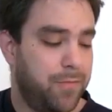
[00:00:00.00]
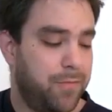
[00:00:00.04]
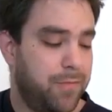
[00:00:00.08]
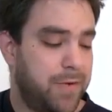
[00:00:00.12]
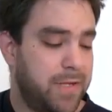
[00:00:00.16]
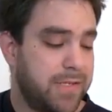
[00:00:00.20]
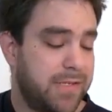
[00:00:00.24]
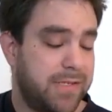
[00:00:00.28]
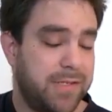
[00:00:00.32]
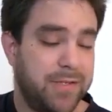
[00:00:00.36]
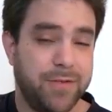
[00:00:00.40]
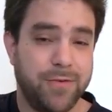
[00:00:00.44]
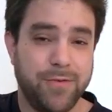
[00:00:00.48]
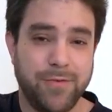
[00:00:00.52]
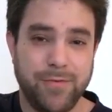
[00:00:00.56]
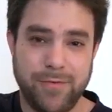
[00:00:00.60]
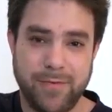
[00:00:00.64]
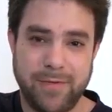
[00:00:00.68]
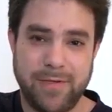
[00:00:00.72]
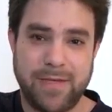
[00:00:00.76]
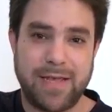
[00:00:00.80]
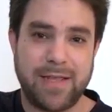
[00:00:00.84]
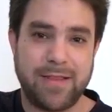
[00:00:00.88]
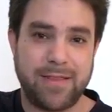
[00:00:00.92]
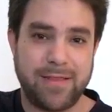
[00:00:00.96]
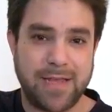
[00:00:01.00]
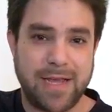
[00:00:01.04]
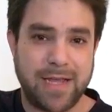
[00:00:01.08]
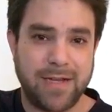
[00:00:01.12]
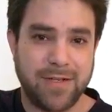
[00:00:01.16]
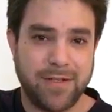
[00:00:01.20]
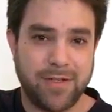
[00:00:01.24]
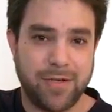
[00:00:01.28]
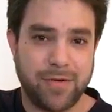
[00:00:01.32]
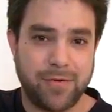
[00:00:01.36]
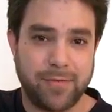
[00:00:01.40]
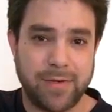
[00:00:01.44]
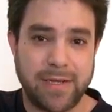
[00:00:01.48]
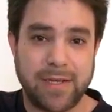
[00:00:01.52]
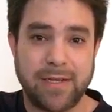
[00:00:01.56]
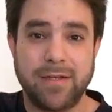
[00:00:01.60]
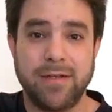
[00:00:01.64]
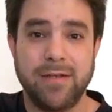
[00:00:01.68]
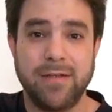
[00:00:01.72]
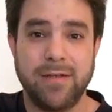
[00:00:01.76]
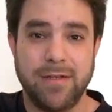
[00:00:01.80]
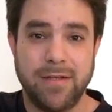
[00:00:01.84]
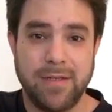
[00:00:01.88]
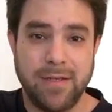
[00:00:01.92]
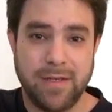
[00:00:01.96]
Once you get that
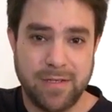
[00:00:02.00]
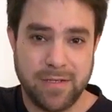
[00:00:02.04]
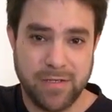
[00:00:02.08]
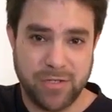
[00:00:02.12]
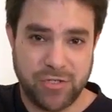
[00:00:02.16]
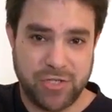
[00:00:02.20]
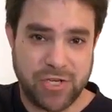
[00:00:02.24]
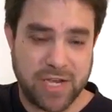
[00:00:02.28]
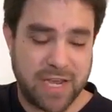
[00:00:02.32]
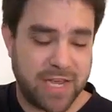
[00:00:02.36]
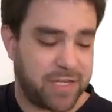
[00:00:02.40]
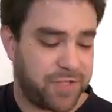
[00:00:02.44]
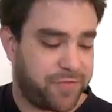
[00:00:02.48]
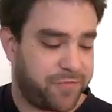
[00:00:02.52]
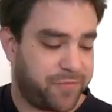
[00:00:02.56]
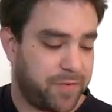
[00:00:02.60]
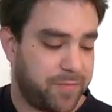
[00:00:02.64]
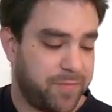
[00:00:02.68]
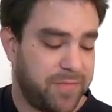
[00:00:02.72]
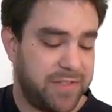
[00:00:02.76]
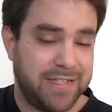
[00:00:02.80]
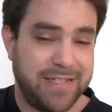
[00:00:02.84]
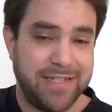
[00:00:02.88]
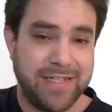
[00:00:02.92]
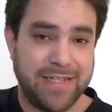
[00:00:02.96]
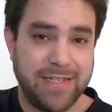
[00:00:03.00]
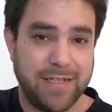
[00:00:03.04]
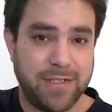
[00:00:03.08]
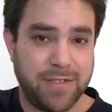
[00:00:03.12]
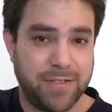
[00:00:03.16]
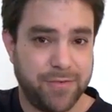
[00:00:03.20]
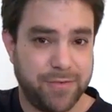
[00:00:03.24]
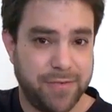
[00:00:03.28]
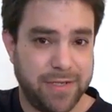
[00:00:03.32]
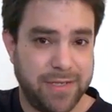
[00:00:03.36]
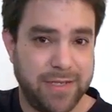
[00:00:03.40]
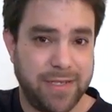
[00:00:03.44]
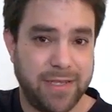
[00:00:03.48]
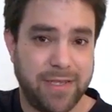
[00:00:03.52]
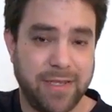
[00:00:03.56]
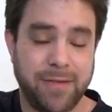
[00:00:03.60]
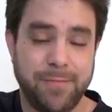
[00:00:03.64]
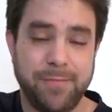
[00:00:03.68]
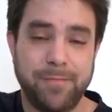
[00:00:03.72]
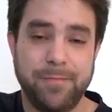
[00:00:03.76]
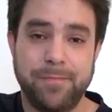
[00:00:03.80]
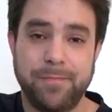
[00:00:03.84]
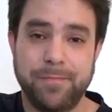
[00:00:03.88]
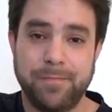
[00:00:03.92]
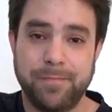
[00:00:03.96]
going, change from D to E.
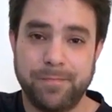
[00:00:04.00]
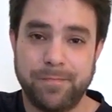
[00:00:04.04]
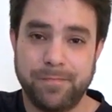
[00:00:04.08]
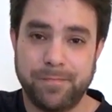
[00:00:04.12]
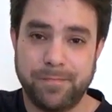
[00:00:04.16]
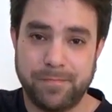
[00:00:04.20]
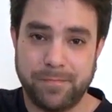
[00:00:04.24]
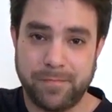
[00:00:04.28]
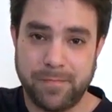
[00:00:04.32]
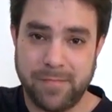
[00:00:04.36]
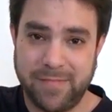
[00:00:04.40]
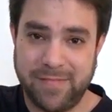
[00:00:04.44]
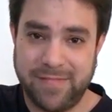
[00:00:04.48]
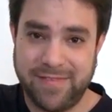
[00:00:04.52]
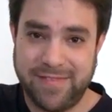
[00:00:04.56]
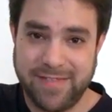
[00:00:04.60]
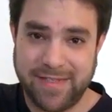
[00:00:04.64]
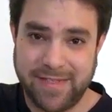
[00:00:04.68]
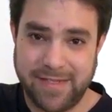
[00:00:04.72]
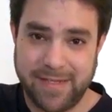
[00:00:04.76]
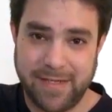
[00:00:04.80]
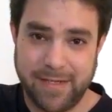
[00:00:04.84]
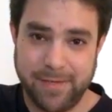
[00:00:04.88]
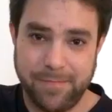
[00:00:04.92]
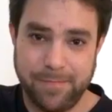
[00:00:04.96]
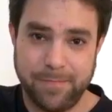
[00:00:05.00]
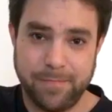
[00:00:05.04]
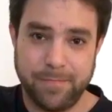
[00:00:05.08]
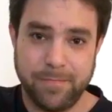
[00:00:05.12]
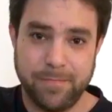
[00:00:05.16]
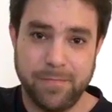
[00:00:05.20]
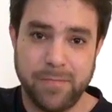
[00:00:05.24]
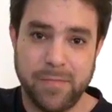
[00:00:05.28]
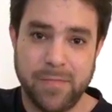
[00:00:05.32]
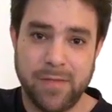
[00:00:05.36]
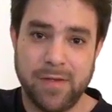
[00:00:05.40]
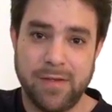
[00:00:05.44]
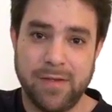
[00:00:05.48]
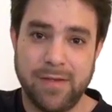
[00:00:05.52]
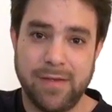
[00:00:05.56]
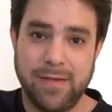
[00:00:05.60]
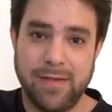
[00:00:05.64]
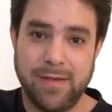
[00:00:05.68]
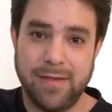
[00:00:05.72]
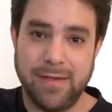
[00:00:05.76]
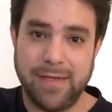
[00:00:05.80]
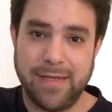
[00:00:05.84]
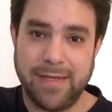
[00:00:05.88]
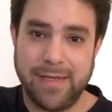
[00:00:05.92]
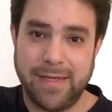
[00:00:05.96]
D,
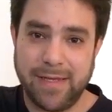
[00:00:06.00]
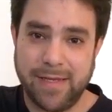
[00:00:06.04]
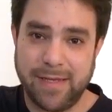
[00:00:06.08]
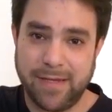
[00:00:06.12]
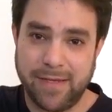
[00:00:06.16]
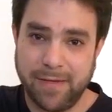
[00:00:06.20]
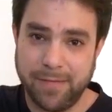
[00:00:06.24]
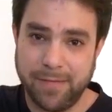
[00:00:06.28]
E,